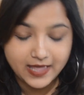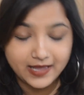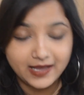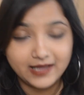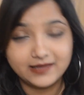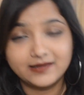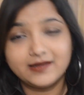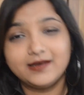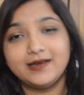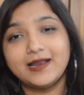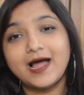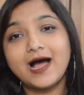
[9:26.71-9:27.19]

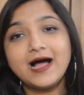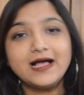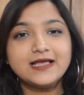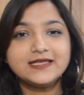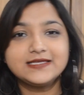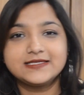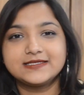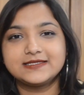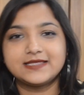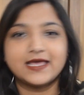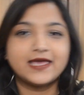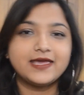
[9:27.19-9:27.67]
and the
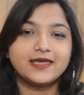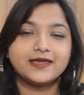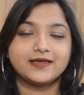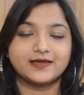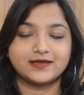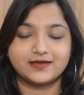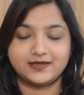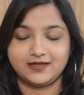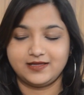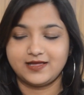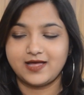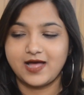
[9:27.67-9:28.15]
last
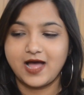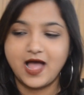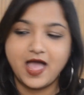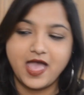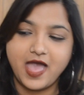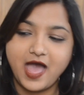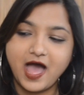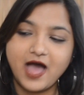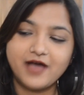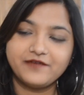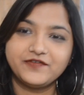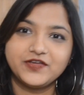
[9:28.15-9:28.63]
thing I
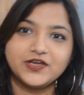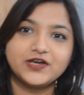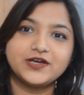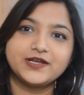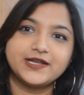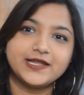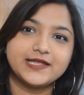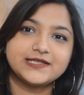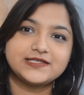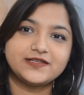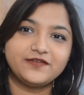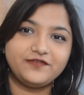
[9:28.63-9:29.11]
have
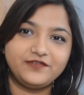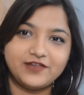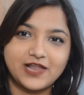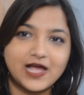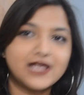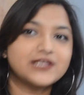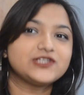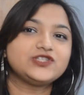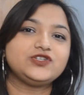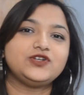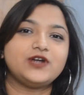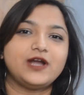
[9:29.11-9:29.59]
here is a
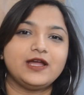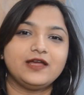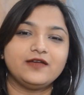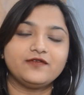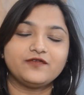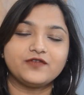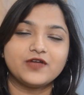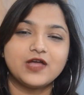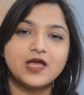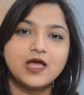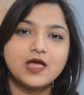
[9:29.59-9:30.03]
flash drive.